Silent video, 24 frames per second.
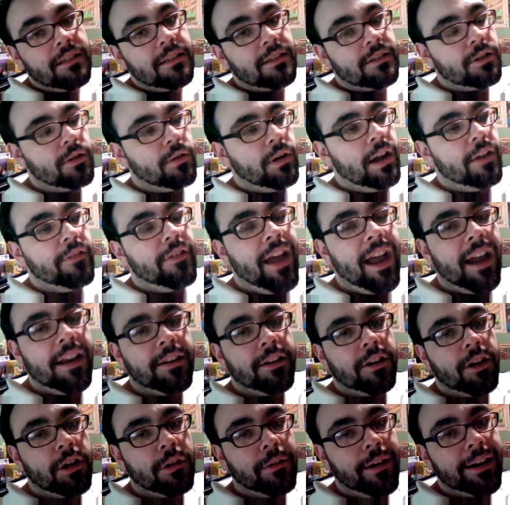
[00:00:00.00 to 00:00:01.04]
So I've had
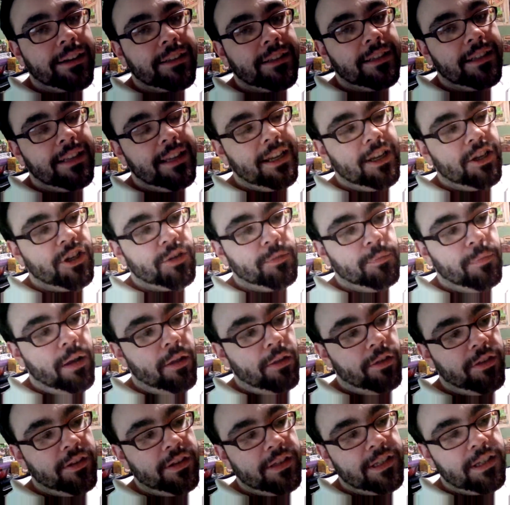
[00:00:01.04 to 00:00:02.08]
to correct it each
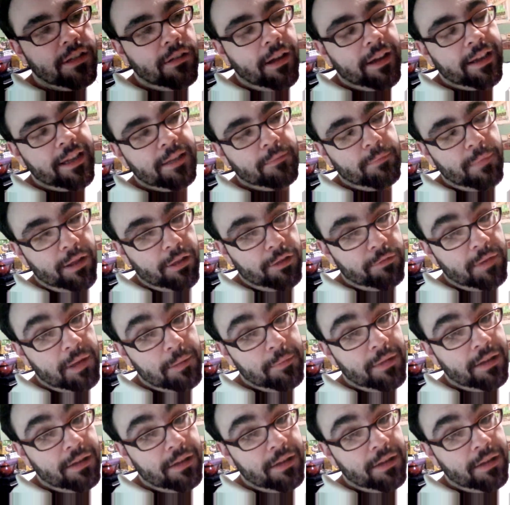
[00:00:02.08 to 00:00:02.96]
month until I get my 3